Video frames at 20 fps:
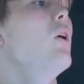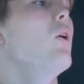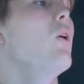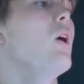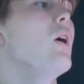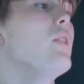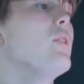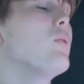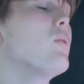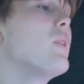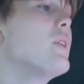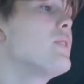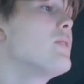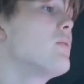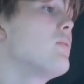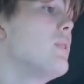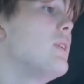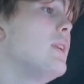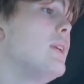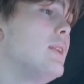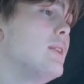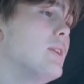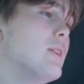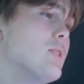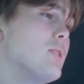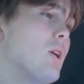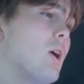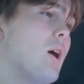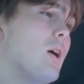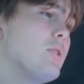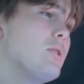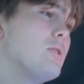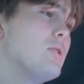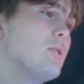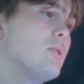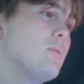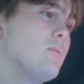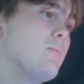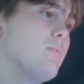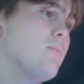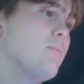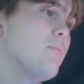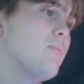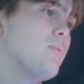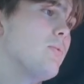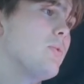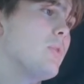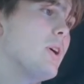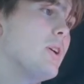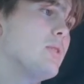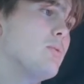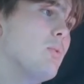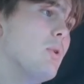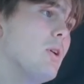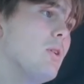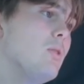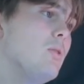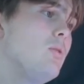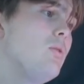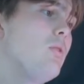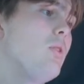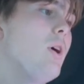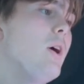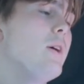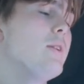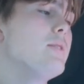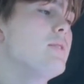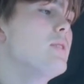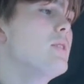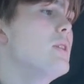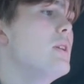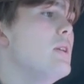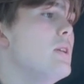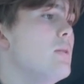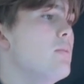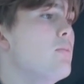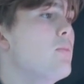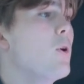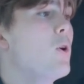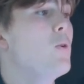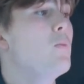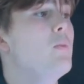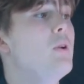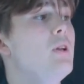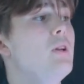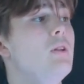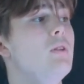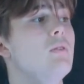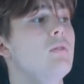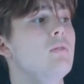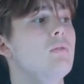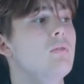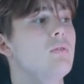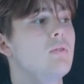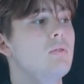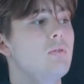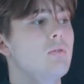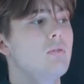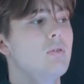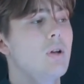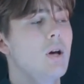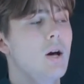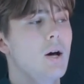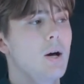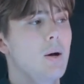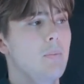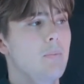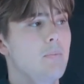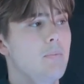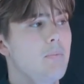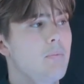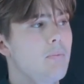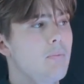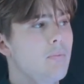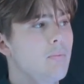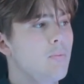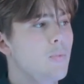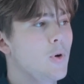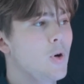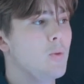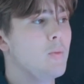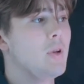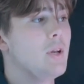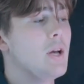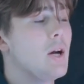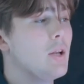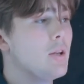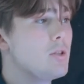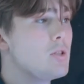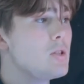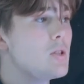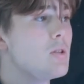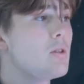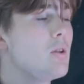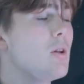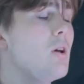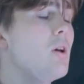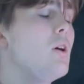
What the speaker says: Right, the reason we need this hydrogen as well as the bromine halogen